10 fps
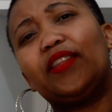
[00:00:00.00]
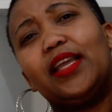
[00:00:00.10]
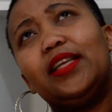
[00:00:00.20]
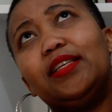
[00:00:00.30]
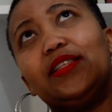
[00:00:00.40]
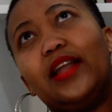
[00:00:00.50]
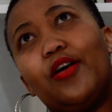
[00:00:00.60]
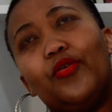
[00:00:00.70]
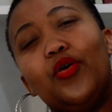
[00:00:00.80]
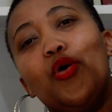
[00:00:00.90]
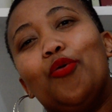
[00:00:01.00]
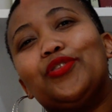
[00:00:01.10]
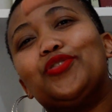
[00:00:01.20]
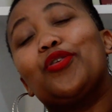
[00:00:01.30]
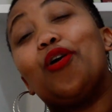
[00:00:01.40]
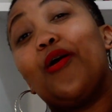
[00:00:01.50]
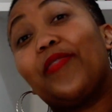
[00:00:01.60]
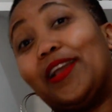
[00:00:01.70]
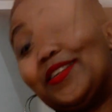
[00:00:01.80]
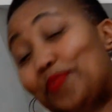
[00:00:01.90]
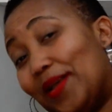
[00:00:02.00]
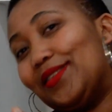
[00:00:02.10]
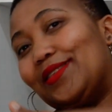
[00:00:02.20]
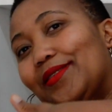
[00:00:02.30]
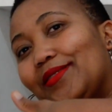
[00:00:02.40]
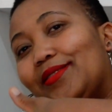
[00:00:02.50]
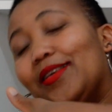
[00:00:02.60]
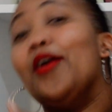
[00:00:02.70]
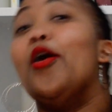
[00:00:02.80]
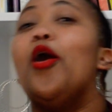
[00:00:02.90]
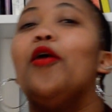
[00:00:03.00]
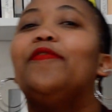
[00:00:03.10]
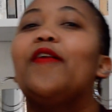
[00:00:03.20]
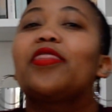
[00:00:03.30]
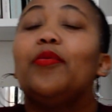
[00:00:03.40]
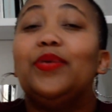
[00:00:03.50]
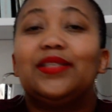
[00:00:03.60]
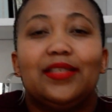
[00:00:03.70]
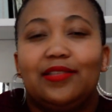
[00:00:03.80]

there is now what you call the expenses of the business.